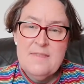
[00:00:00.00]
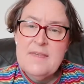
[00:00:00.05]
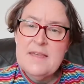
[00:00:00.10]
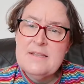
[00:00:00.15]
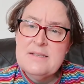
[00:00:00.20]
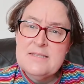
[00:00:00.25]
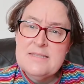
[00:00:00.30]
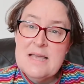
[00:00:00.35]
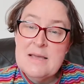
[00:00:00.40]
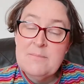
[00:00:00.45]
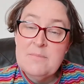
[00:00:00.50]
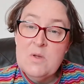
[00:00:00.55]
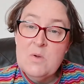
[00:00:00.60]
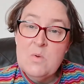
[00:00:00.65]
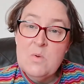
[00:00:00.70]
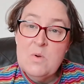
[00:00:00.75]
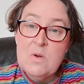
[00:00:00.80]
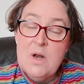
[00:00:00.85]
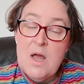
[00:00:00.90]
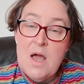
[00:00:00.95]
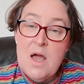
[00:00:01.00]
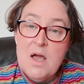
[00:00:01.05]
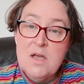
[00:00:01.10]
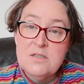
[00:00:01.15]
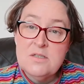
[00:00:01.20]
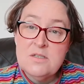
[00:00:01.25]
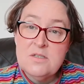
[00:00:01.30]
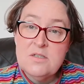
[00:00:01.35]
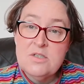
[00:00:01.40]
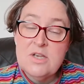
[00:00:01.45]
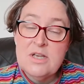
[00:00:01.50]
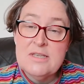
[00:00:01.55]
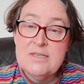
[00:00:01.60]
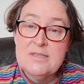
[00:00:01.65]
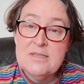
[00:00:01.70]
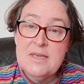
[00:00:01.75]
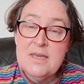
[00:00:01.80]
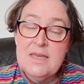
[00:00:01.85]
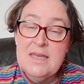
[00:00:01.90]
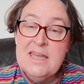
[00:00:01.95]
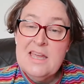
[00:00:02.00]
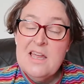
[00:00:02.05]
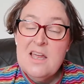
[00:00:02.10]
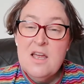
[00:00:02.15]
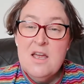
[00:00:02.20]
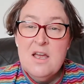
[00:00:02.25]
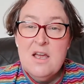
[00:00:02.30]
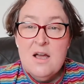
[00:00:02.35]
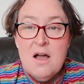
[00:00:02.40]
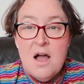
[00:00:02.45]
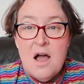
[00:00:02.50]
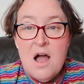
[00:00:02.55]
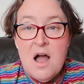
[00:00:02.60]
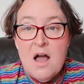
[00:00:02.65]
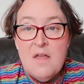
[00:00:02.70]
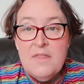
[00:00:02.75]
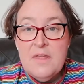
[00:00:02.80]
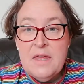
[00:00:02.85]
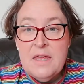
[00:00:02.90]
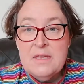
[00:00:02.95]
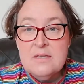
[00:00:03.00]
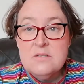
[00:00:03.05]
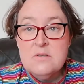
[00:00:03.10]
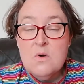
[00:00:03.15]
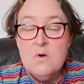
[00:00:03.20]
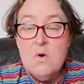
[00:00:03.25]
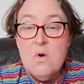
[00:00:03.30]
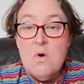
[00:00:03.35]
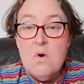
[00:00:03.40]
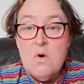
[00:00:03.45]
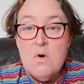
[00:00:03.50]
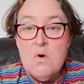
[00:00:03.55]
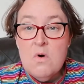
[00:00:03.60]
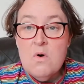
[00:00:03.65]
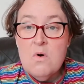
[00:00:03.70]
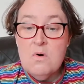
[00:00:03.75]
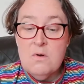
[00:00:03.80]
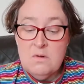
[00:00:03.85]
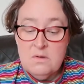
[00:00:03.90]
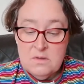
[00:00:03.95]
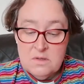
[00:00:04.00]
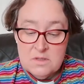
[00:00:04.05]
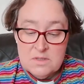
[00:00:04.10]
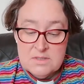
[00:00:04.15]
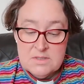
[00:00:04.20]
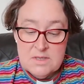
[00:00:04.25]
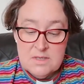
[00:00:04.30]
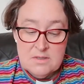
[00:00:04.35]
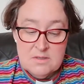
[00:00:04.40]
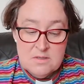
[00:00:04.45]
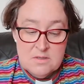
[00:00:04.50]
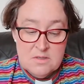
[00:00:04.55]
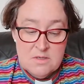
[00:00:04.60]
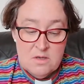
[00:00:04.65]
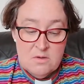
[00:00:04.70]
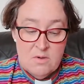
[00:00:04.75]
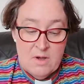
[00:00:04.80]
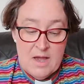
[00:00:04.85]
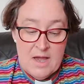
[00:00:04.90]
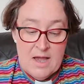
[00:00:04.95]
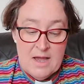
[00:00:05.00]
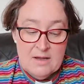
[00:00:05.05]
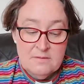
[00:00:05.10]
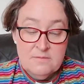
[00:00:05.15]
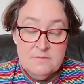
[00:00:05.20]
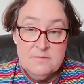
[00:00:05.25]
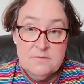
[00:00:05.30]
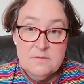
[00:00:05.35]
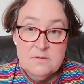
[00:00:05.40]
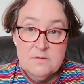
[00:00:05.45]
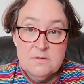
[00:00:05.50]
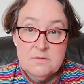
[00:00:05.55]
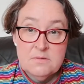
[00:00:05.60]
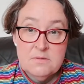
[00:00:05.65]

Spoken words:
Then Samuel asked Jesse, Are these all the sons you have?